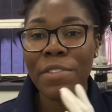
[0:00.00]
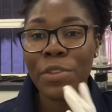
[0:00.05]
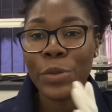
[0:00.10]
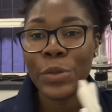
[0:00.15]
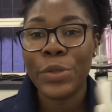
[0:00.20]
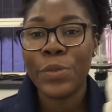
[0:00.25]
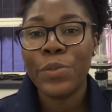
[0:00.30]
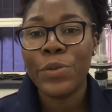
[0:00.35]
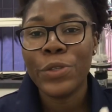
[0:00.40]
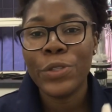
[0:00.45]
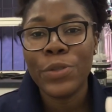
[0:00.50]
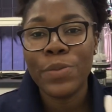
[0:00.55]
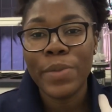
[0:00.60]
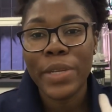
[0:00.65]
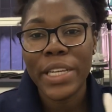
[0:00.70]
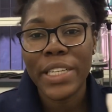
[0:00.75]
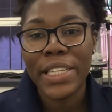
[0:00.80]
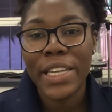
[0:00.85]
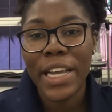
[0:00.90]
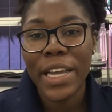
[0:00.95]
It was supposed to
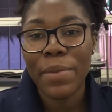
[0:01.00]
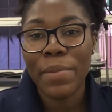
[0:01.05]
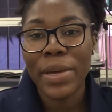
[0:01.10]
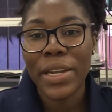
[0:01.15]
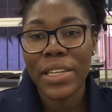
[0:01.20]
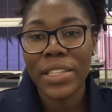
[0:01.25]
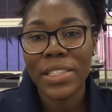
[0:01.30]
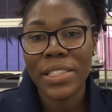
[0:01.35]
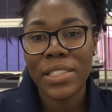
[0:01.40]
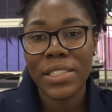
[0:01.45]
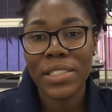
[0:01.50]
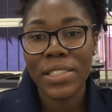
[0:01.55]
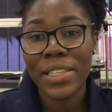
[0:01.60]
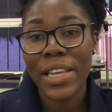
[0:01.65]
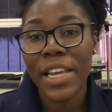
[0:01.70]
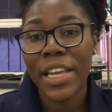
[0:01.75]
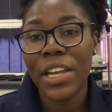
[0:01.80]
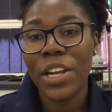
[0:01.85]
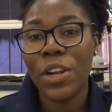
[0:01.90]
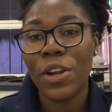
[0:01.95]
be a day, but it's
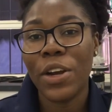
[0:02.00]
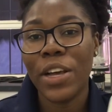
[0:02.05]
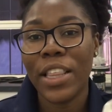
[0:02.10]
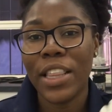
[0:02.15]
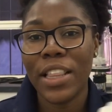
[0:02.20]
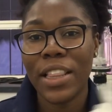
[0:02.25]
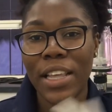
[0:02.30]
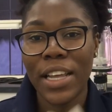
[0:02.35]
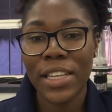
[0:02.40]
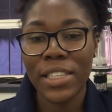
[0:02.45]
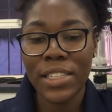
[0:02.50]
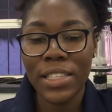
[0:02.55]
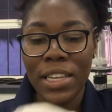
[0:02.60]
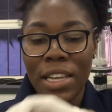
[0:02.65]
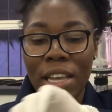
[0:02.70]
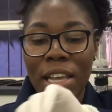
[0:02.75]
taken longer than that,